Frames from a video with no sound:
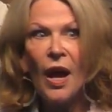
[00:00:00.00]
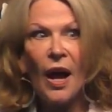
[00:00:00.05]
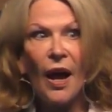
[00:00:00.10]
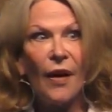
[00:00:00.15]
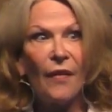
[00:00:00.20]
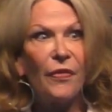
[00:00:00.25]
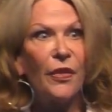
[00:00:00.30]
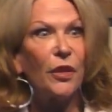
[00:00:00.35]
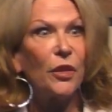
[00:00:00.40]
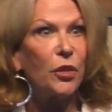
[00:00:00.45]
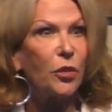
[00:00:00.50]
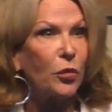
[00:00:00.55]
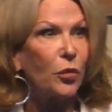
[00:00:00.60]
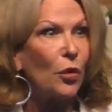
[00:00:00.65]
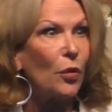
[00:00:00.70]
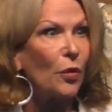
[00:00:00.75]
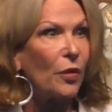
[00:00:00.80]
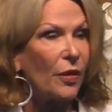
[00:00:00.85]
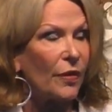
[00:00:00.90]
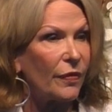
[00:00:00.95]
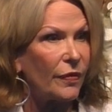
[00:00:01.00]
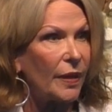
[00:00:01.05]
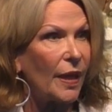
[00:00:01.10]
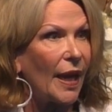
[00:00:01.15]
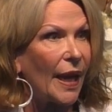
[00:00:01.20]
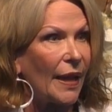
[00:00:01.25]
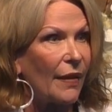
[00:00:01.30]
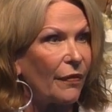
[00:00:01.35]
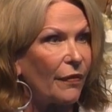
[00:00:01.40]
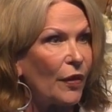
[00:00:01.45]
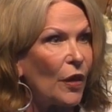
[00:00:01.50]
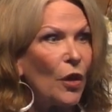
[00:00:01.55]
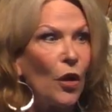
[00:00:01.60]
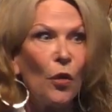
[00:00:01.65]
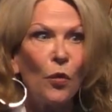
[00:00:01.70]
of the truth of life.